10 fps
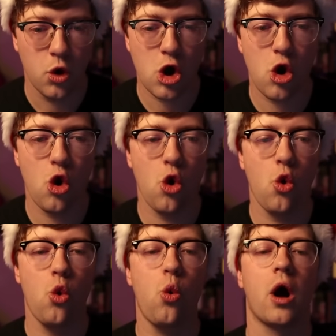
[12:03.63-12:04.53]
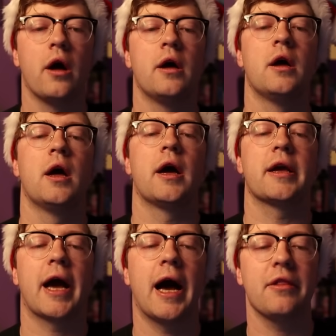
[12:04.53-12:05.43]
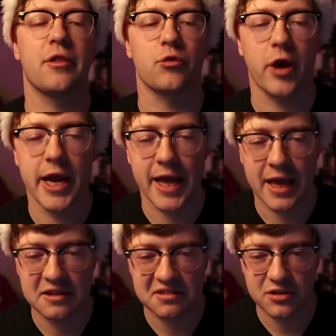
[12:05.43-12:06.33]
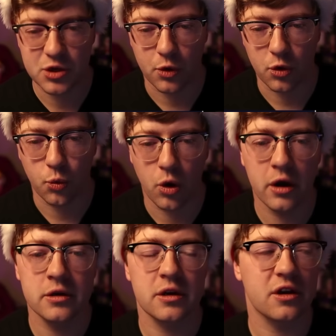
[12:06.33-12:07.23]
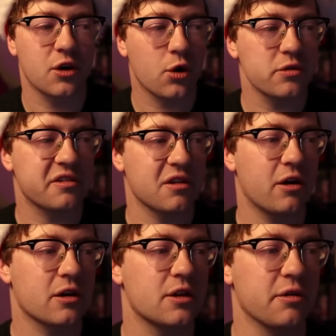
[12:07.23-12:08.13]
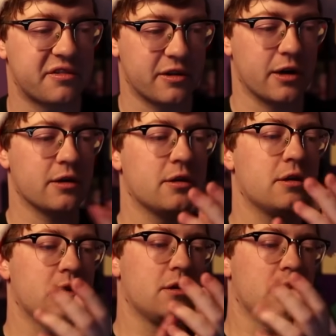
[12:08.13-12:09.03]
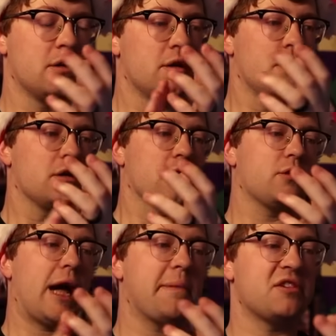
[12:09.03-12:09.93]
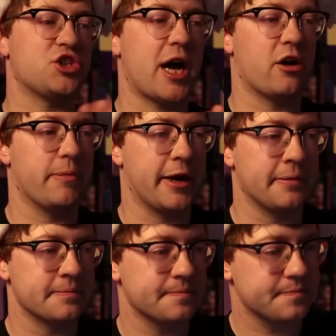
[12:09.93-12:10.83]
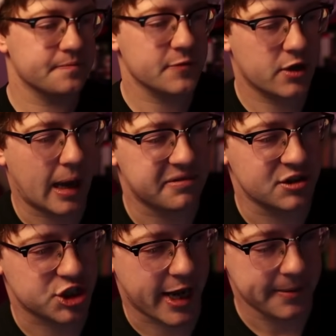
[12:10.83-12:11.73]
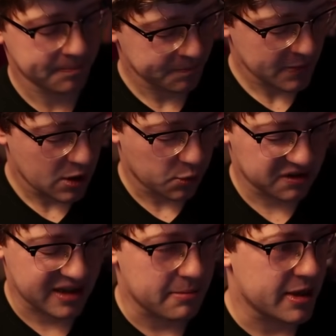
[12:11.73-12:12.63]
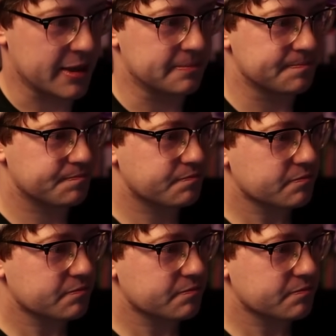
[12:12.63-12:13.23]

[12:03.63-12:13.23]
Woo! Got the right answer. You are one gold star closer. Claps in chat, everybody. Claps in chat. What does that mean?